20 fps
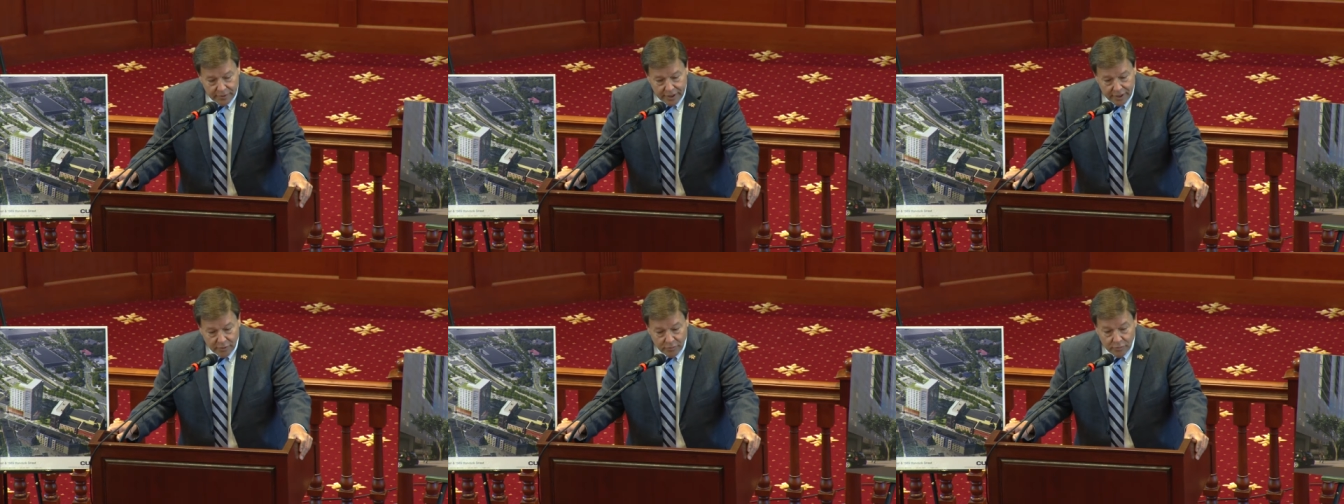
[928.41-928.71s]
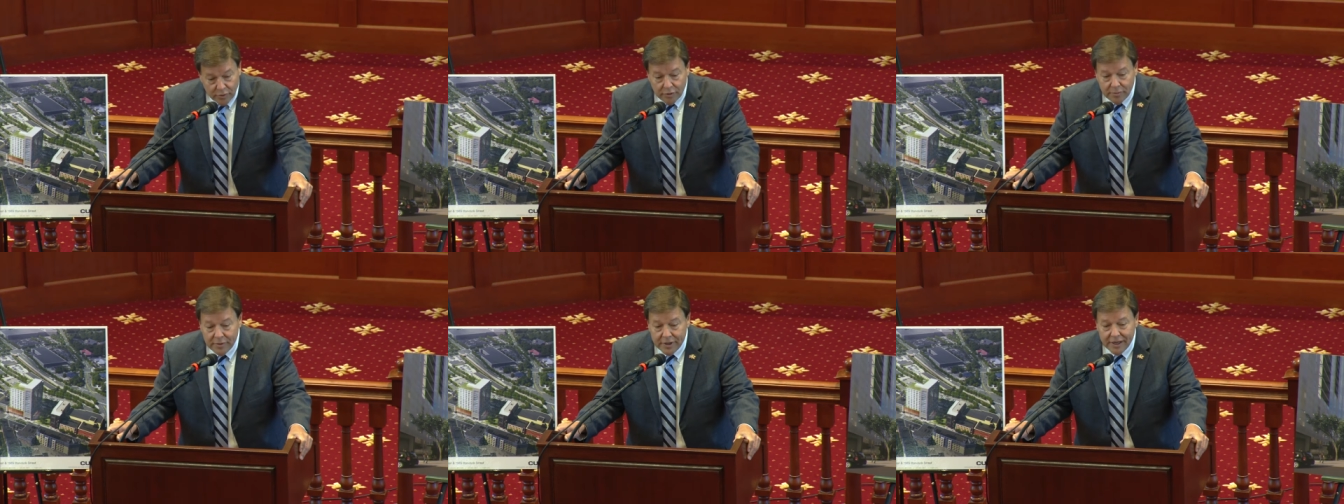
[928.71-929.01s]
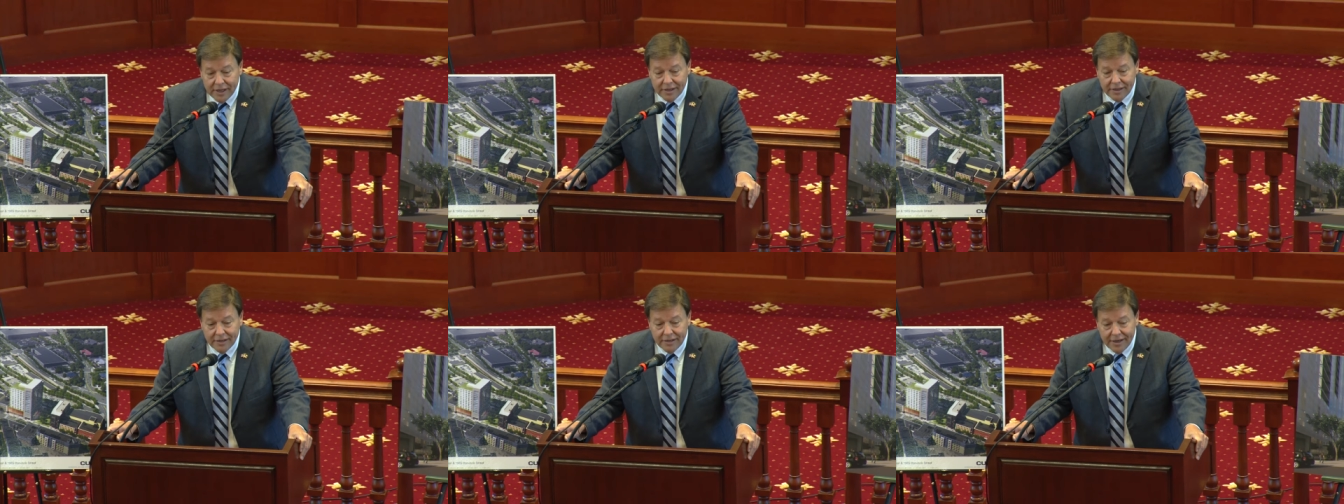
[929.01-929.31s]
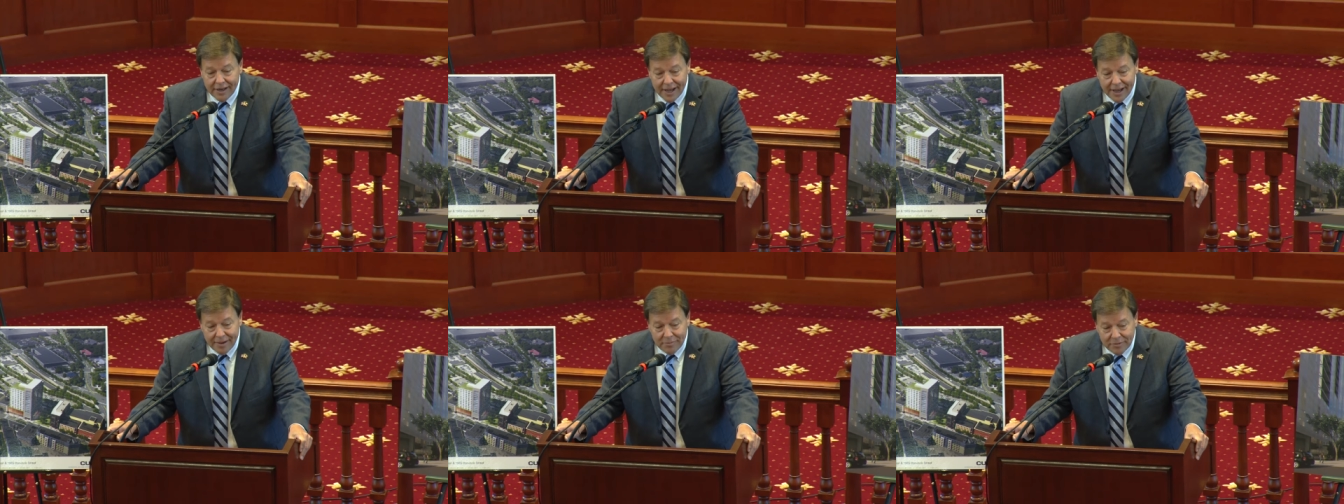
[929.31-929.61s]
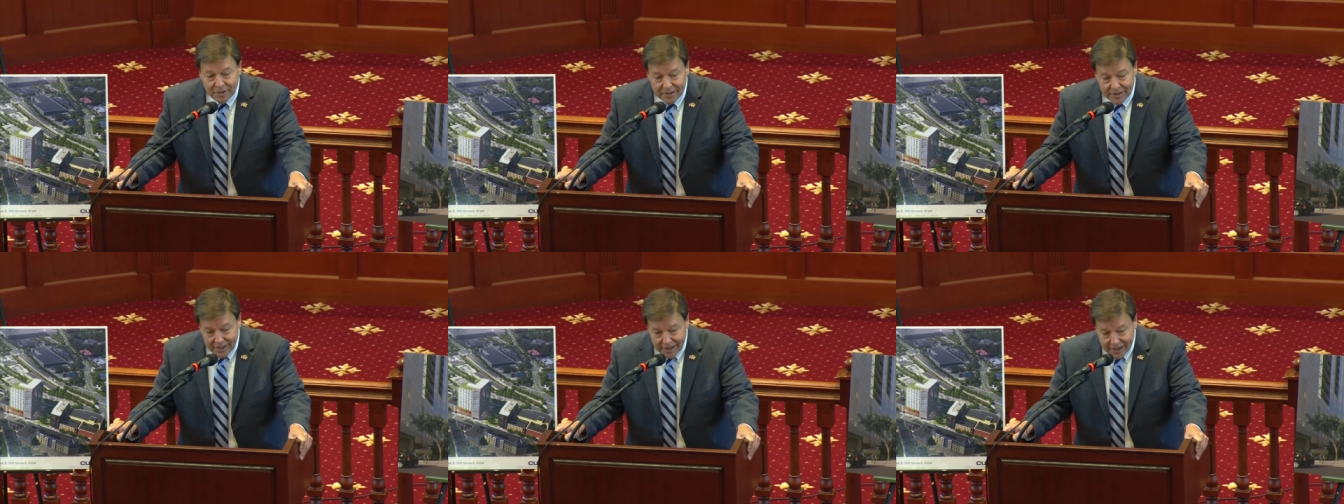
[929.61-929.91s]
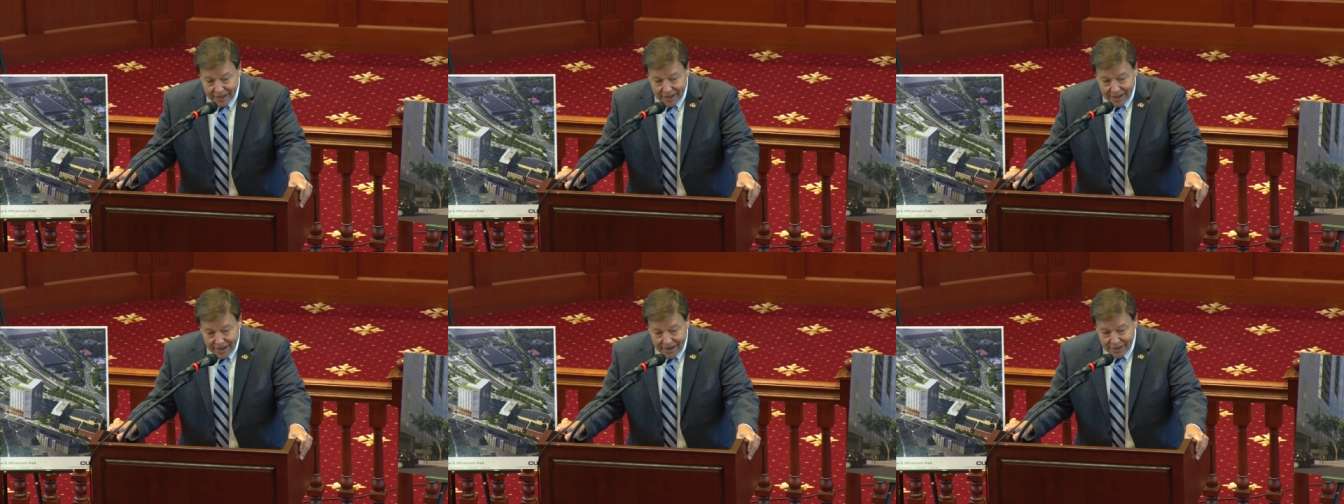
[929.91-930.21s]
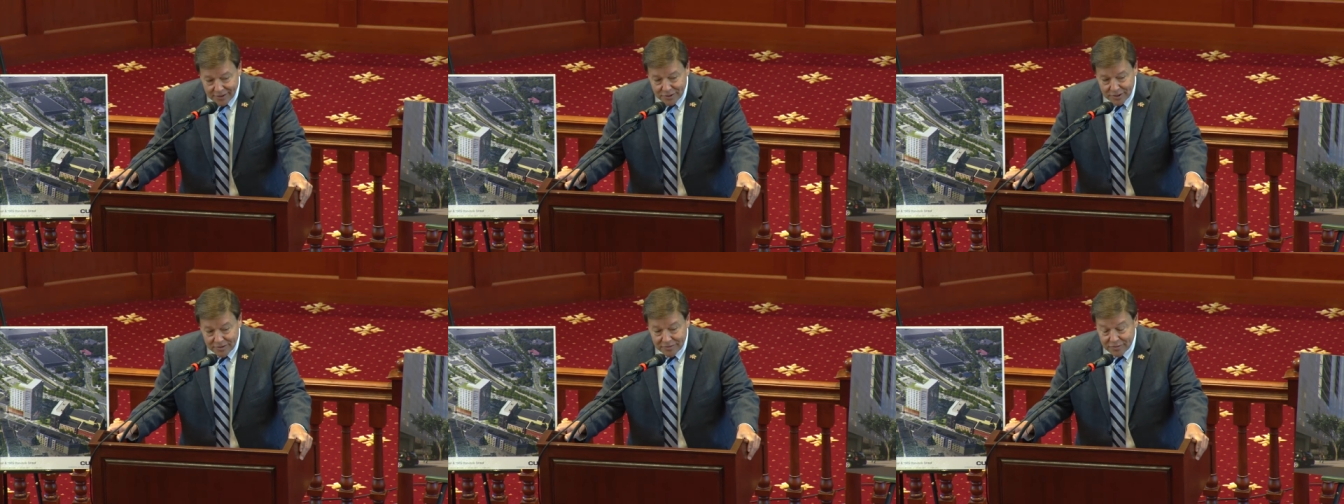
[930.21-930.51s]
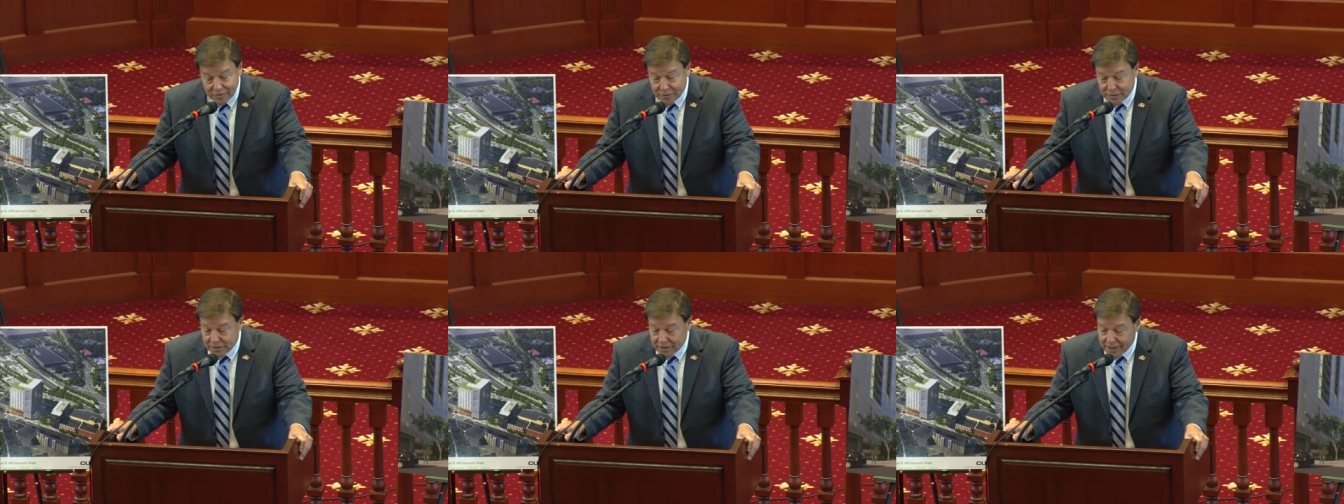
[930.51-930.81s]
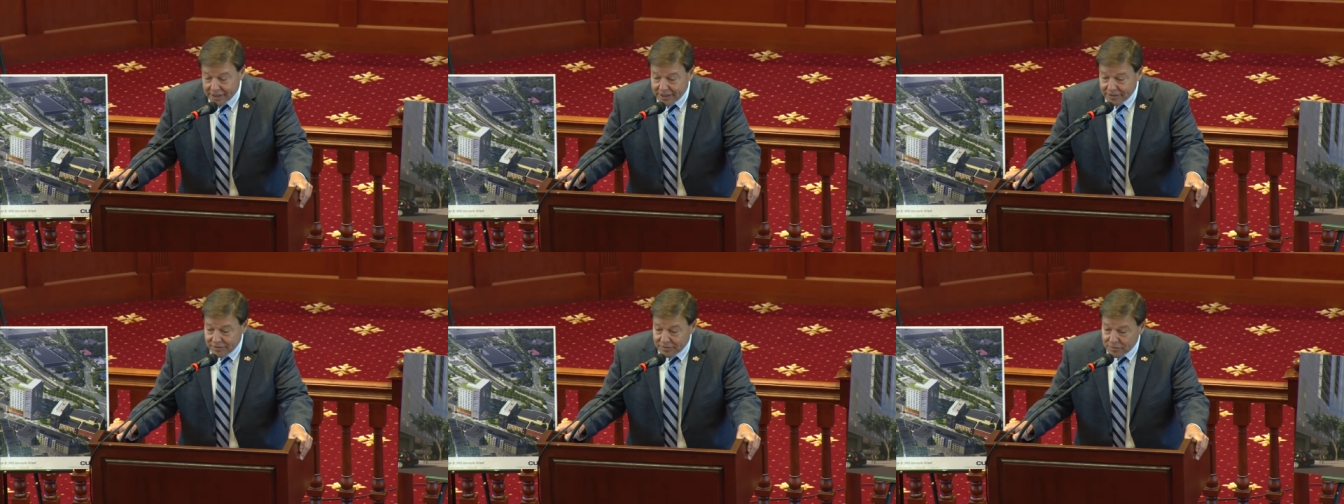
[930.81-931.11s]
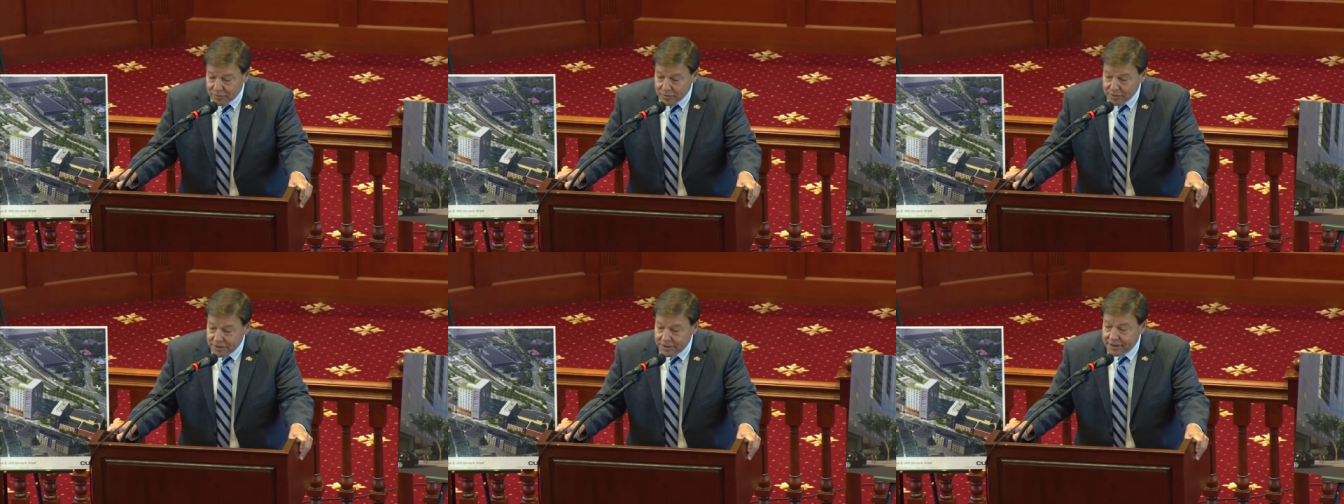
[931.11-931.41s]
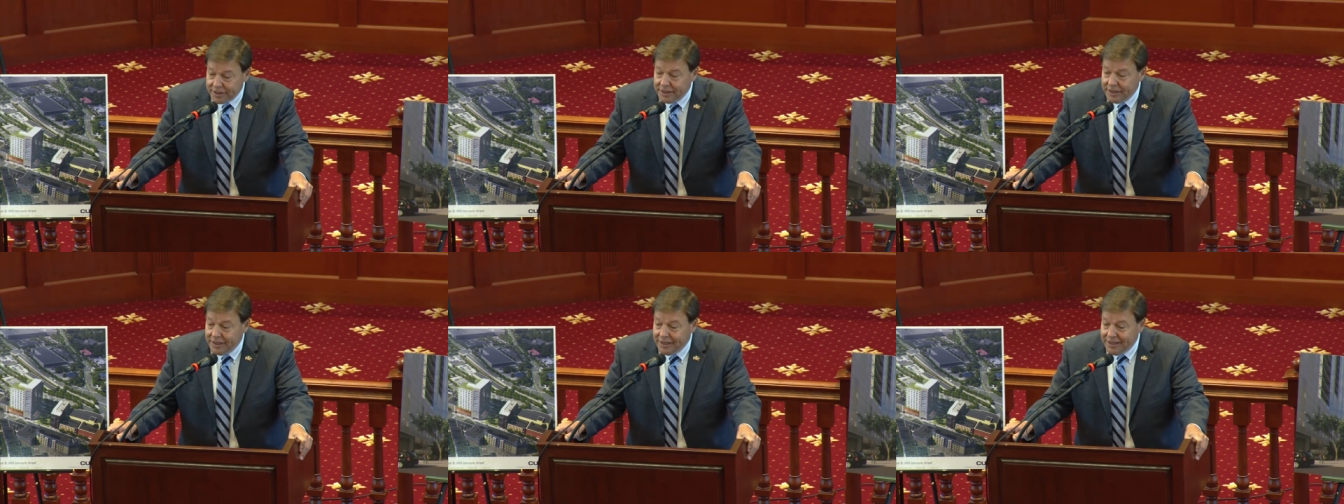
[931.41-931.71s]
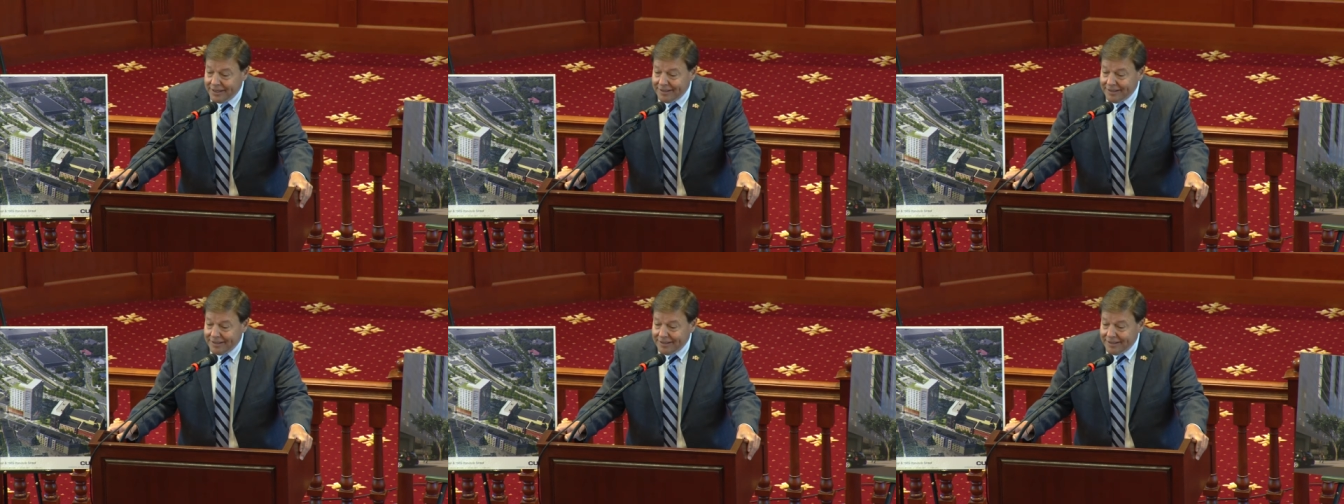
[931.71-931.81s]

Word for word: it will be named and dedicated to the First Ladies in Quincy.